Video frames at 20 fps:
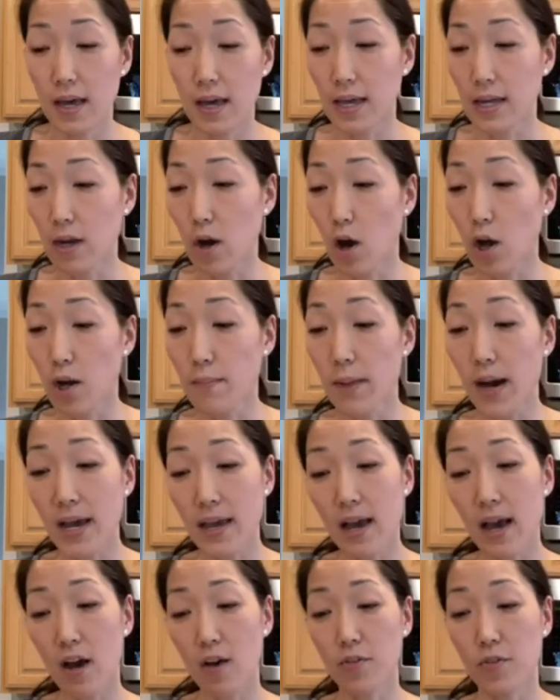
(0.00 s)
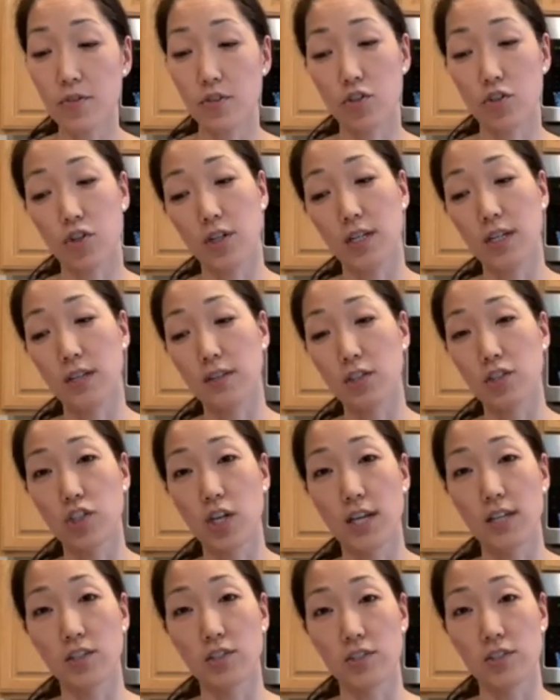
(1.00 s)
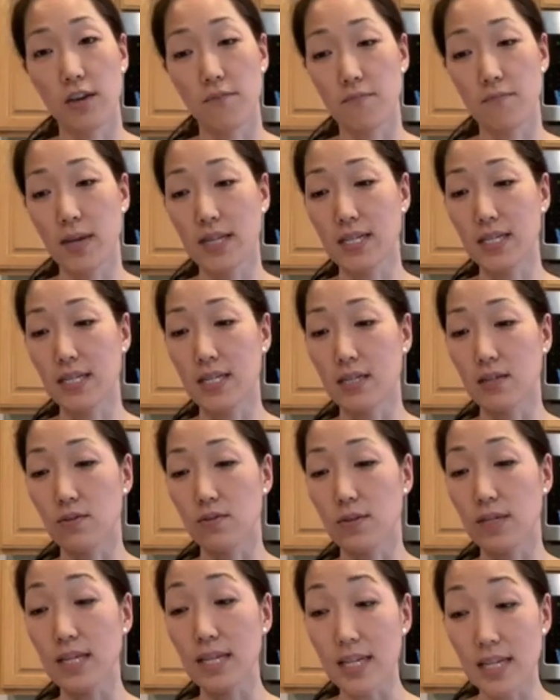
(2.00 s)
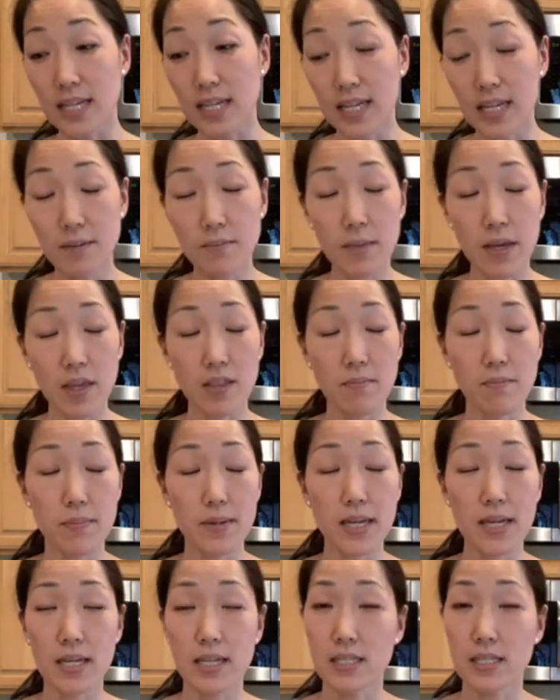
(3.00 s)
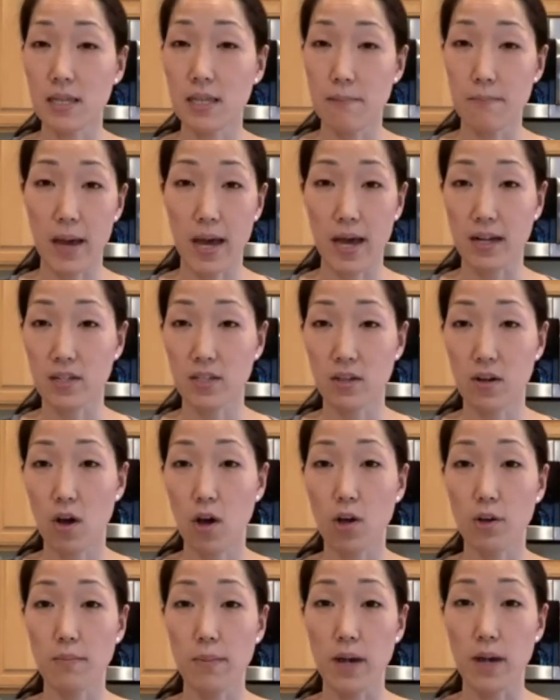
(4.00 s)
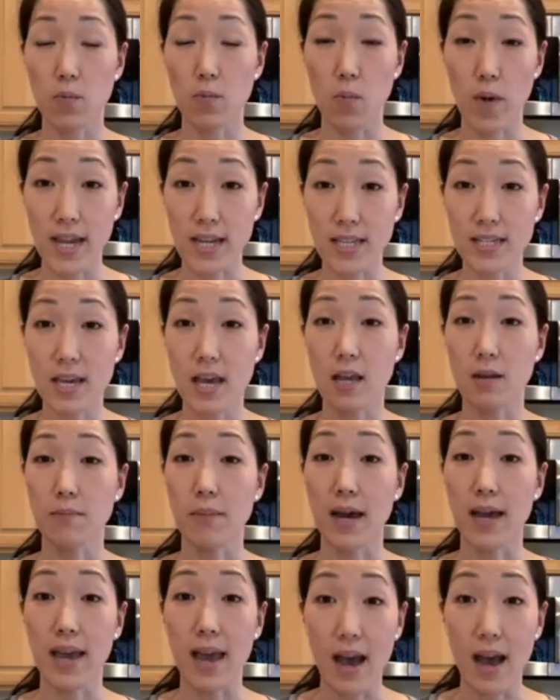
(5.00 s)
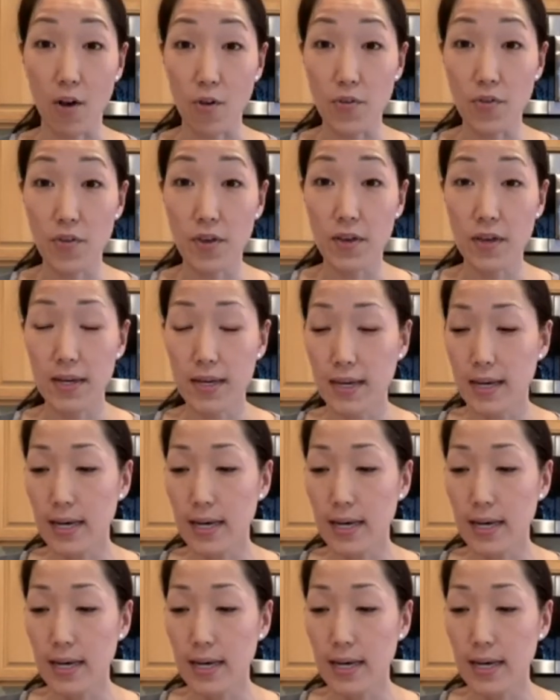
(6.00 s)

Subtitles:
And on my health journey, the changes I've made to eating made the biggest impact on my weight and my health.